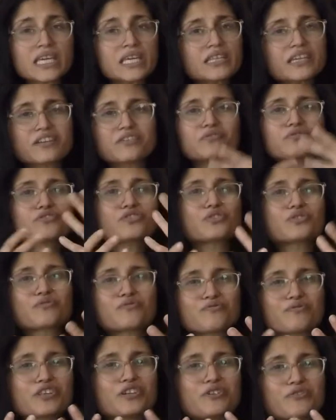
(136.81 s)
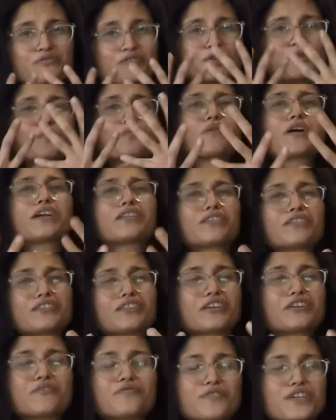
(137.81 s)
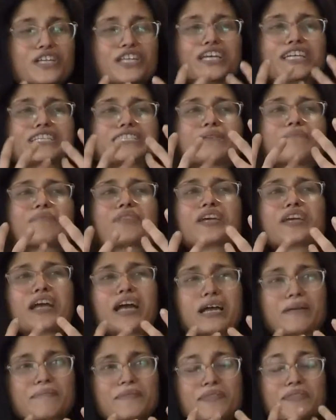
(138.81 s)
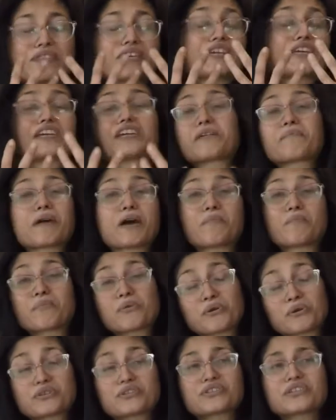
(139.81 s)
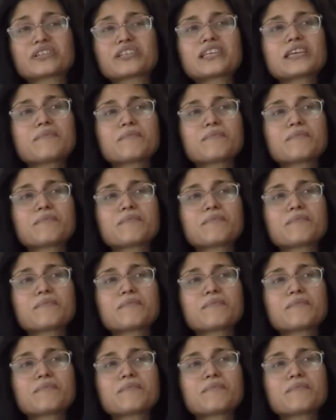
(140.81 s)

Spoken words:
They don't feel like something I'm thinking about personally,